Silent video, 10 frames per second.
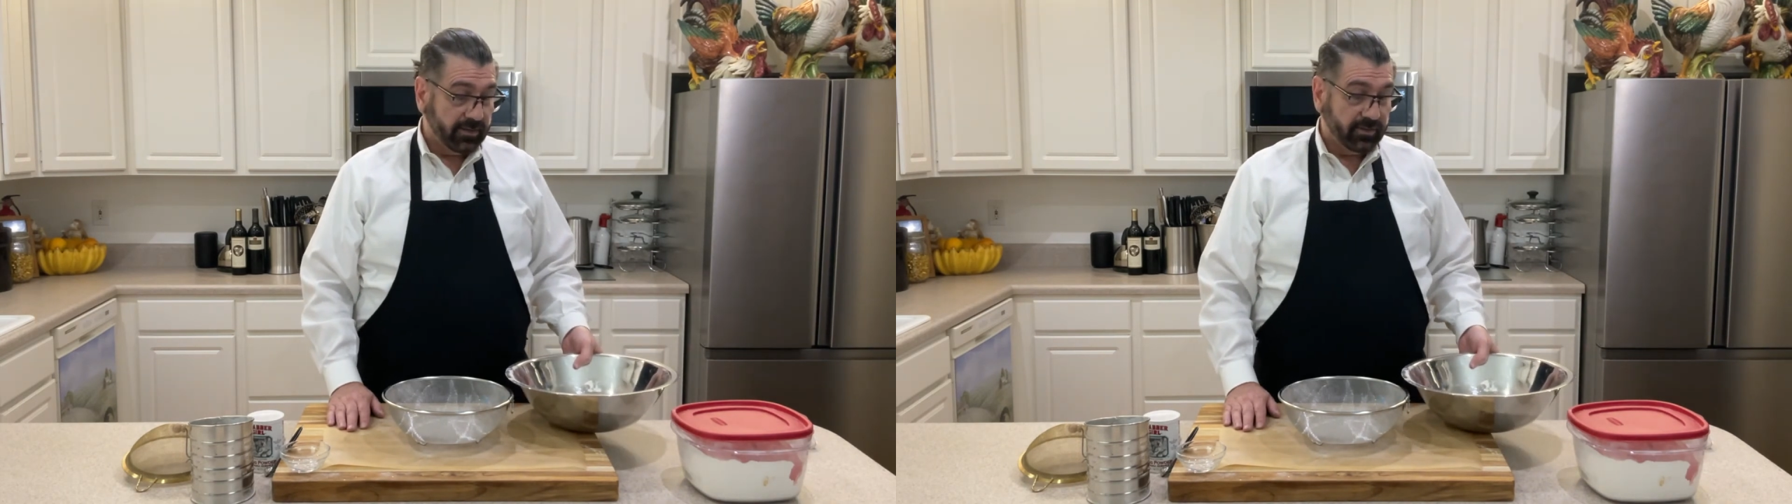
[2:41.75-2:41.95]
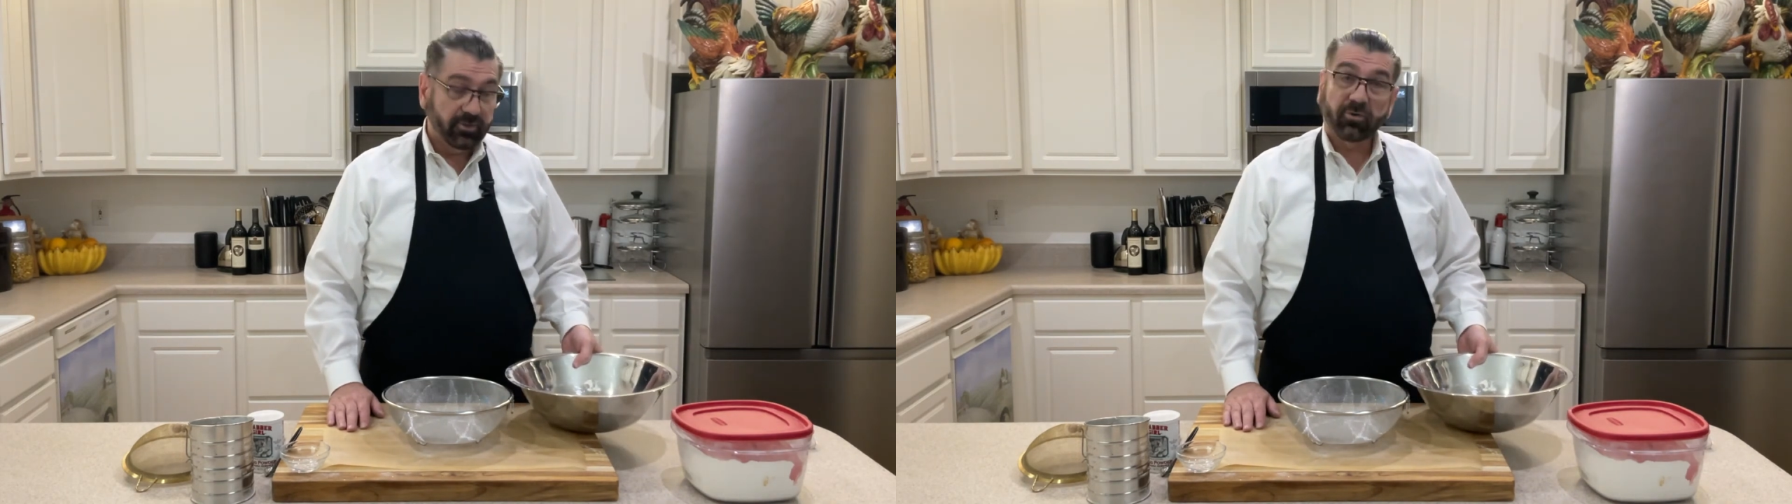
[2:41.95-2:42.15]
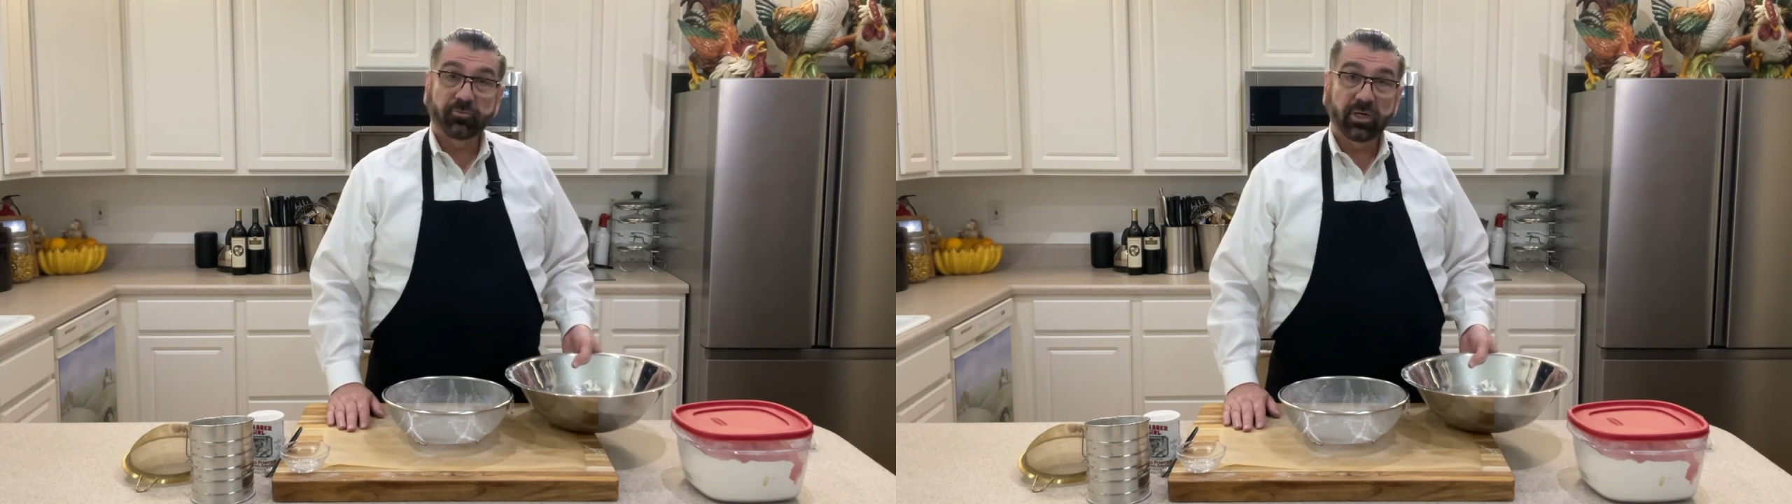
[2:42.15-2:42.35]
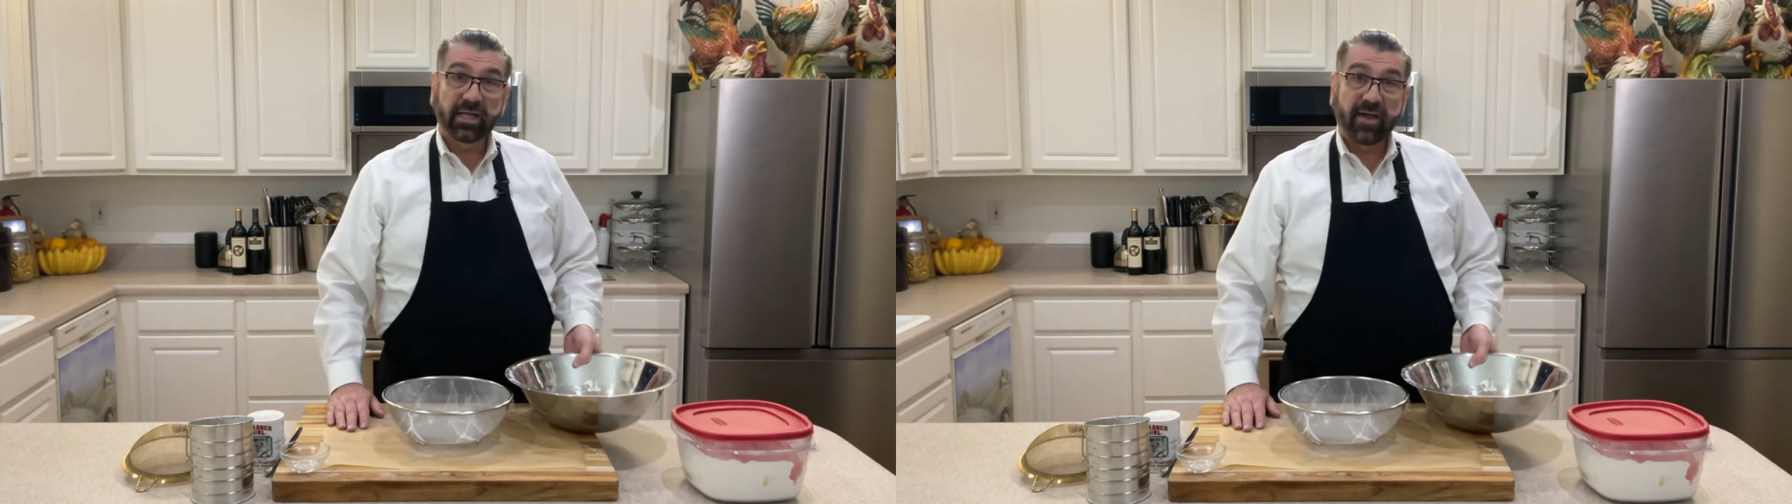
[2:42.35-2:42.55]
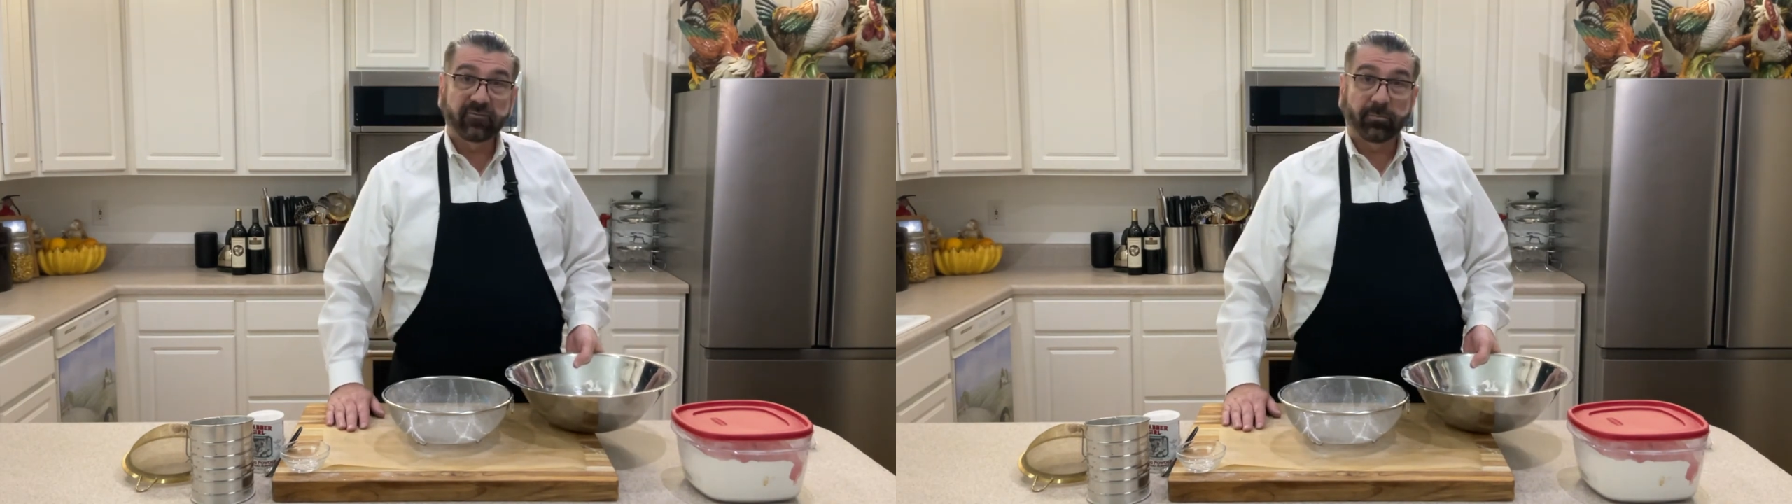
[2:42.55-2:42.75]
you don't really
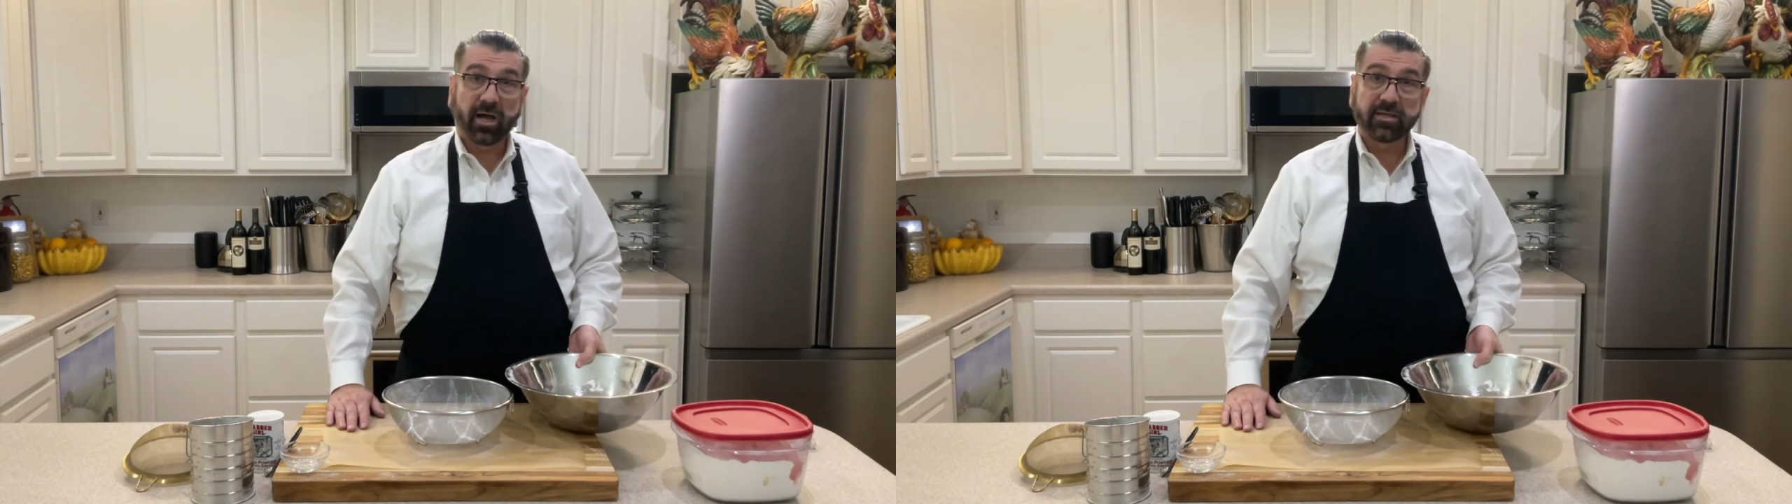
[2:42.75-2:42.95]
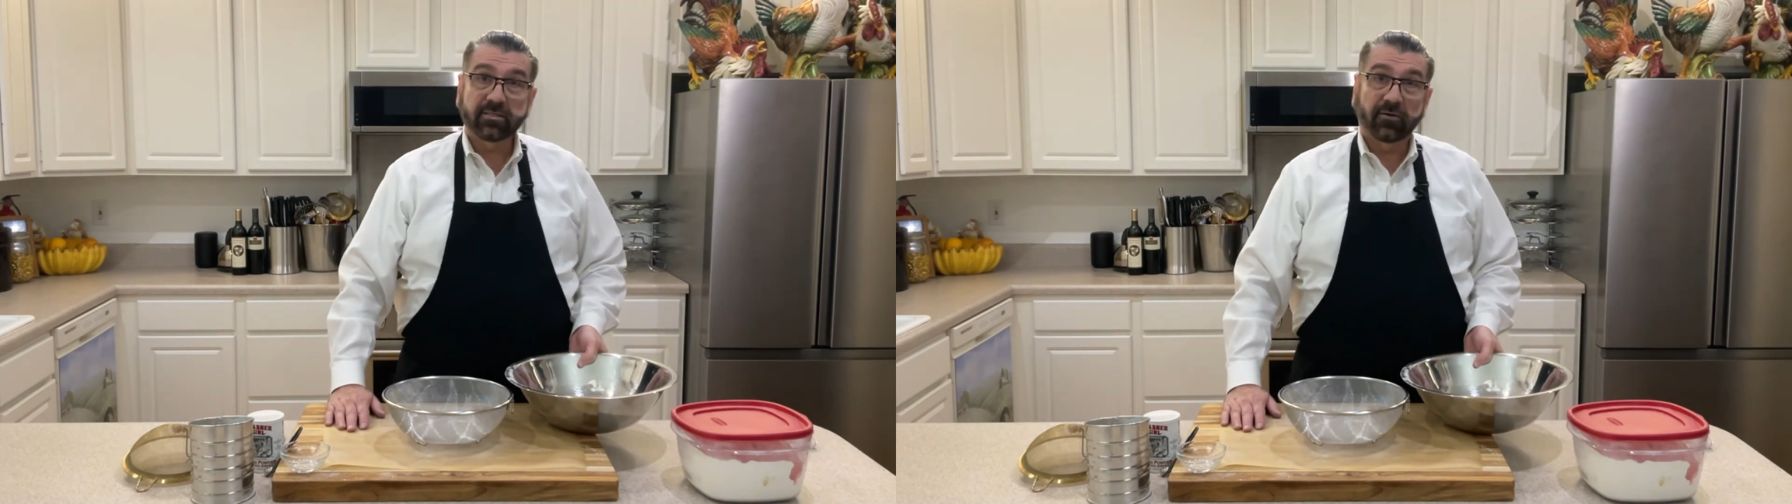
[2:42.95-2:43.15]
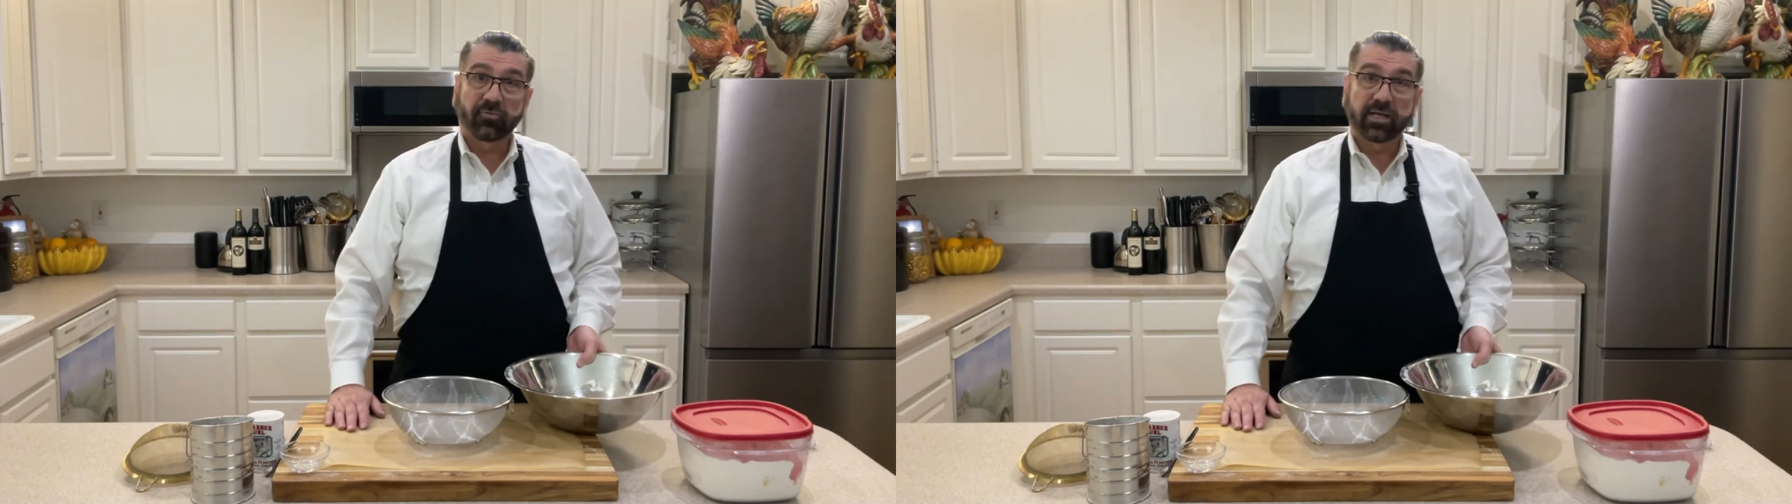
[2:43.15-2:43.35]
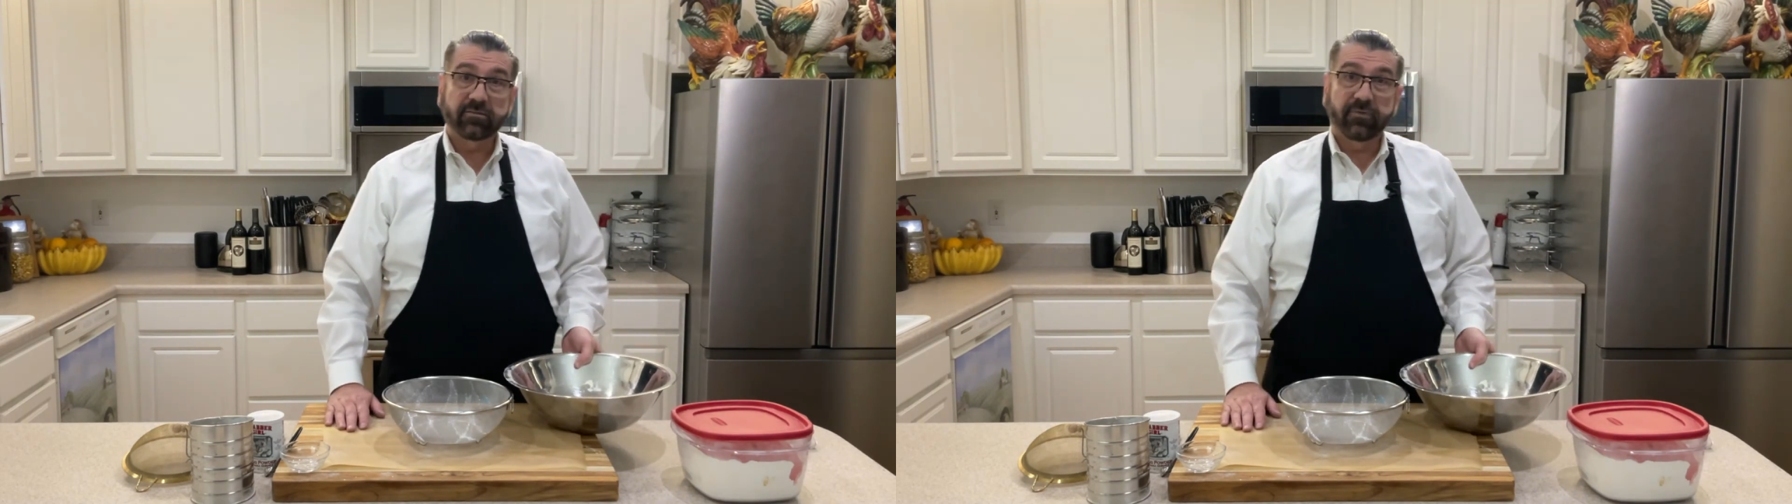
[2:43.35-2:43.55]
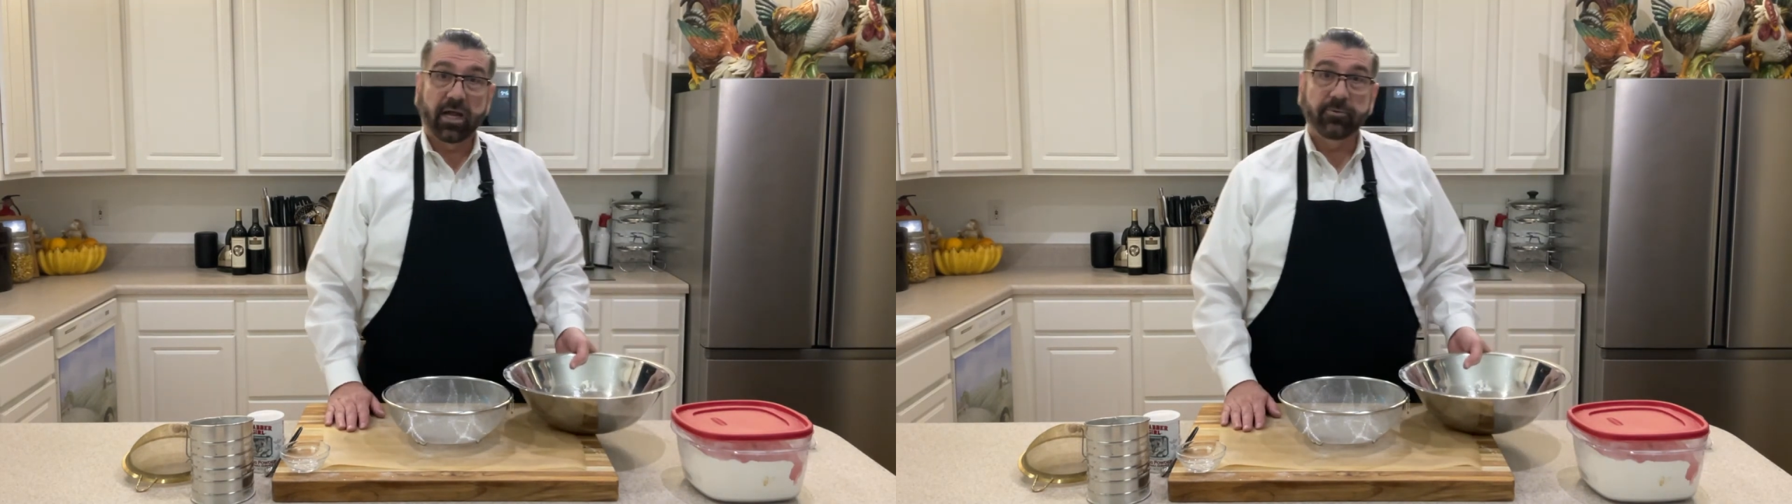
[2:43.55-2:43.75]
have to buy
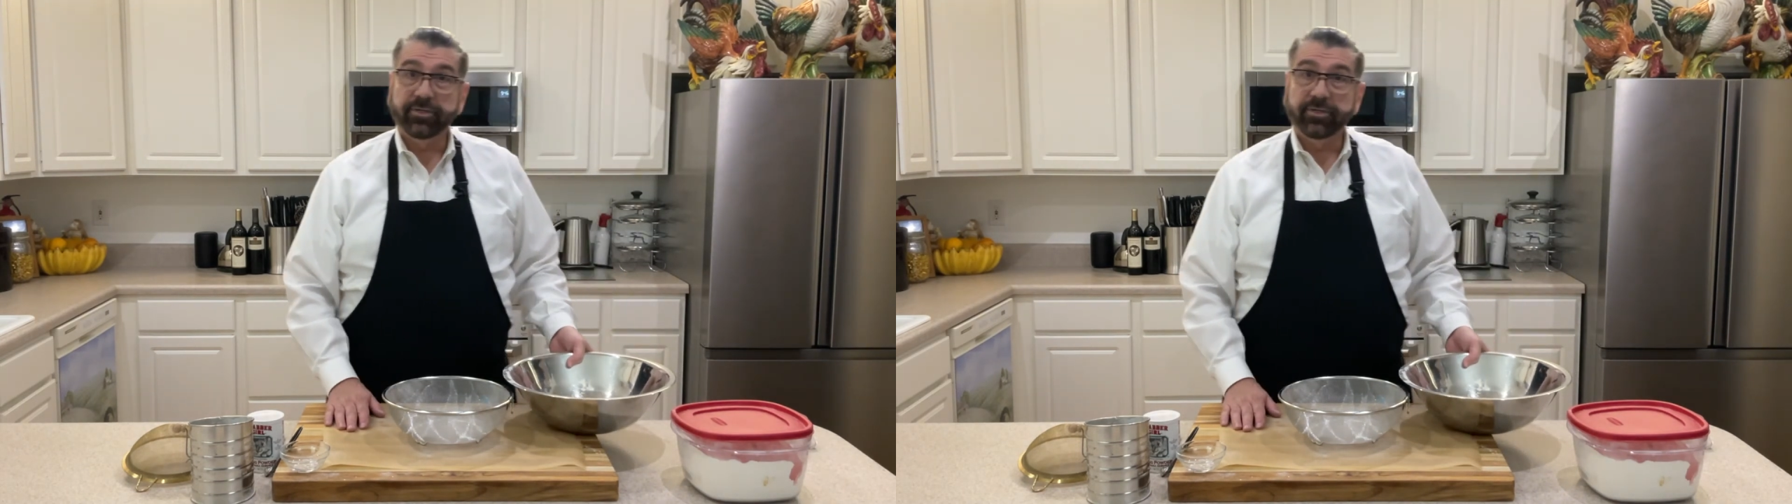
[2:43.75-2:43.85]
self-rising flour.